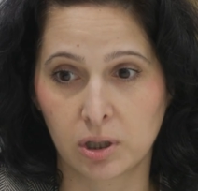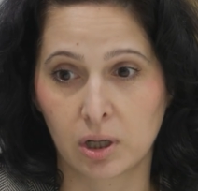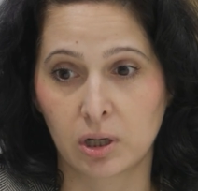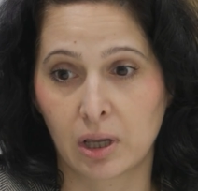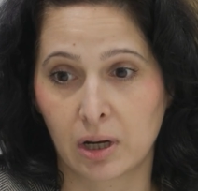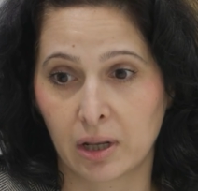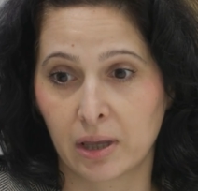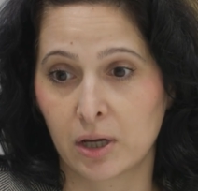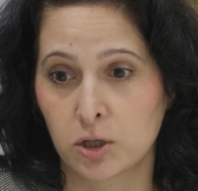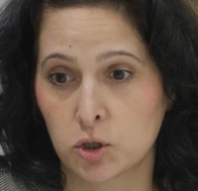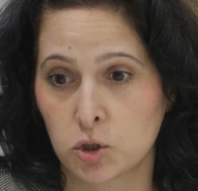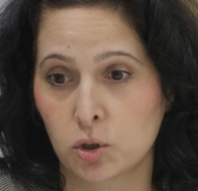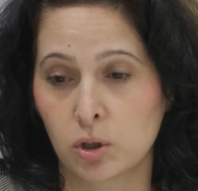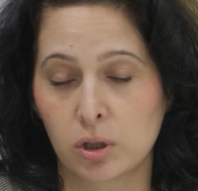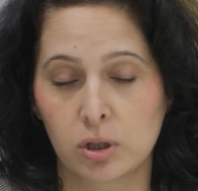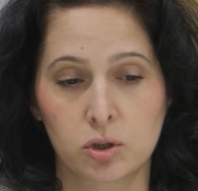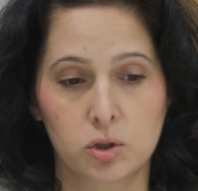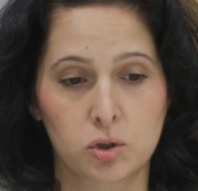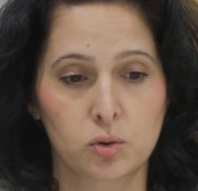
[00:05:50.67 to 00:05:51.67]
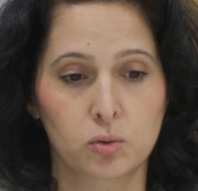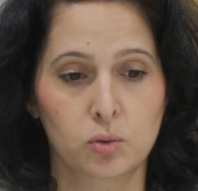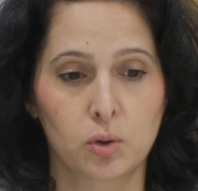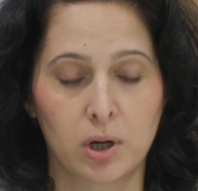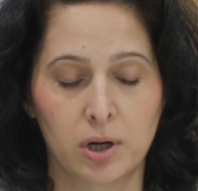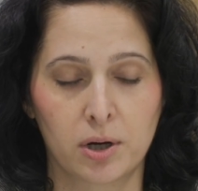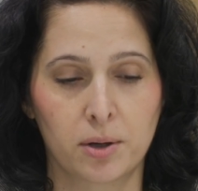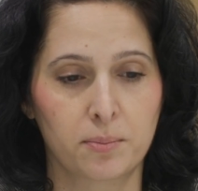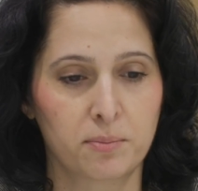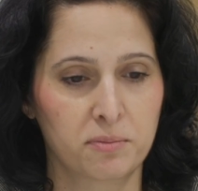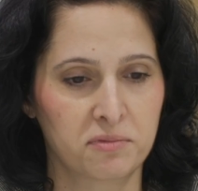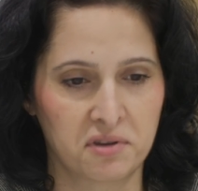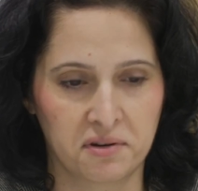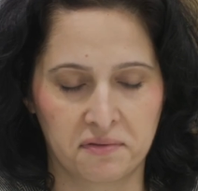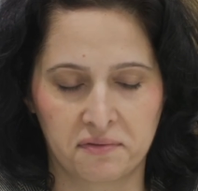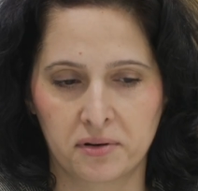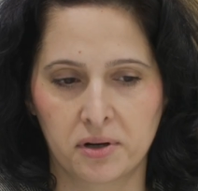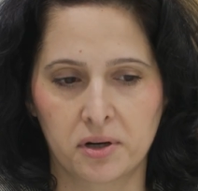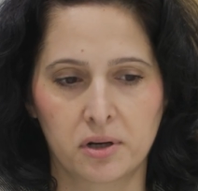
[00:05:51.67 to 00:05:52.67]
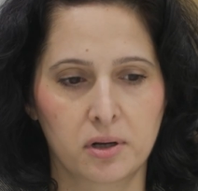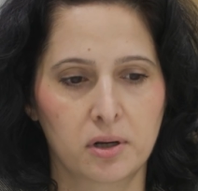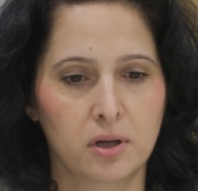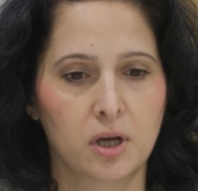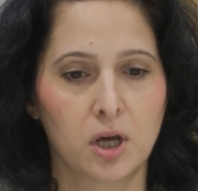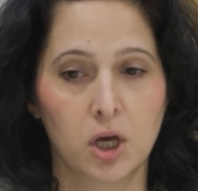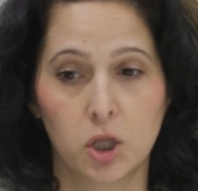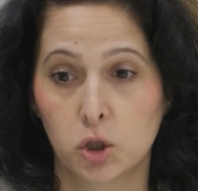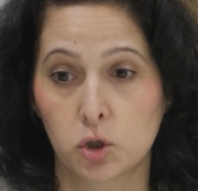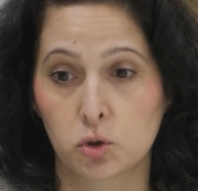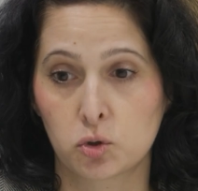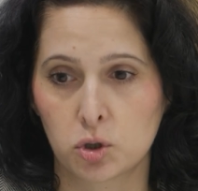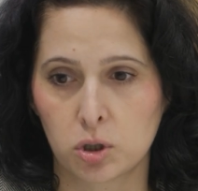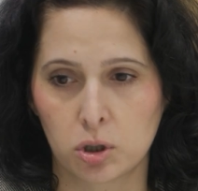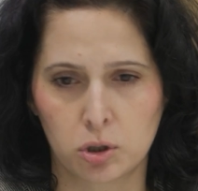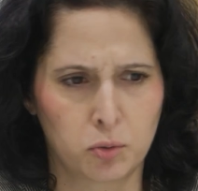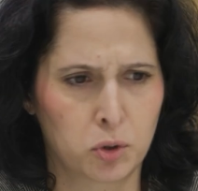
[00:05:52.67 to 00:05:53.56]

that can get you into different industry.